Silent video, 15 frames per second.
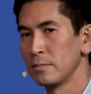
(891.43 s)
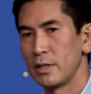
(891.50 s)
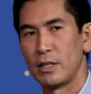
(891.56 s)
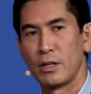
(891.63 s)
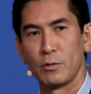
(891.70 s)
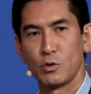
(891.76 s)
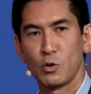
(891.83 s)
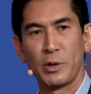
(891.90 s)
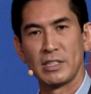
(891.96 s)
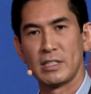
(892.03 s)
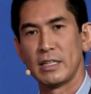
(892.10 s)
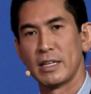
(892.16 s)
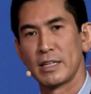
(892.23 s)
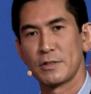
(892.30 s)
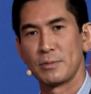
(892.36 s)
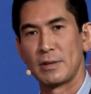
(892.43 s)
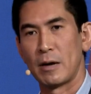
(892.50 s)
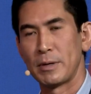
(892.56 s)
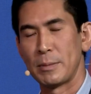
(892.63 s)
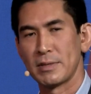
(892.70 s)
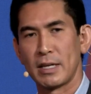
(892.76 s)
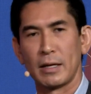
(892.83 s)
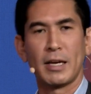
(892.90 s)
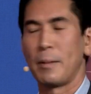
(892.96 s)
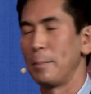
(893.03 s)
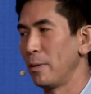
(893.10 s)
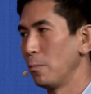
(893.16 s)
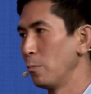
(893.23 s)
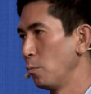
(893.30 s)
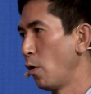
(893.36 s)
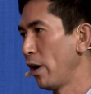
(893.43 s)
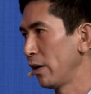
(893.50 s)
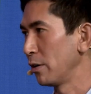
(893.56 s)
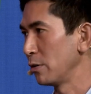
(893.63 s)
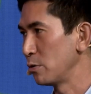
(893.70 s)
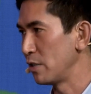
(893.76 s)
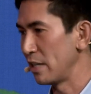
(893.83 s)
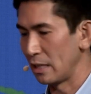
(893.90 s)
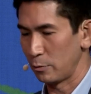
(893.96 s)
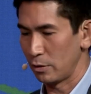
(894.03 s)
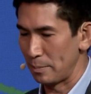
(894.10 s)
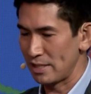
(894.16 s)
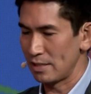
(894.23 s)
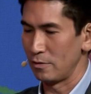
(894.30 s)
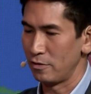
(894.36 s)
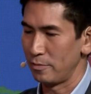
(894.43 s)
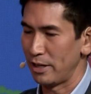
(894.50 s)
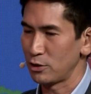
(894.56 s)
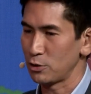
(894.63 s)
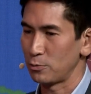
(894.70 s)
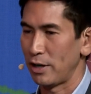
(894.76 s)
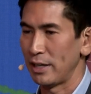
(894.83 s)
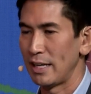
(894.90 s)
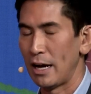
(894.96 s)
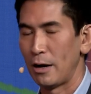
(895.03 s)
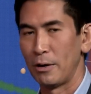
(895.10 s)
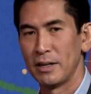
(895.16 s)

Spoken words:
you know, 20 years from now, people say, yeah, but why aren't you dealing with misinformation right now?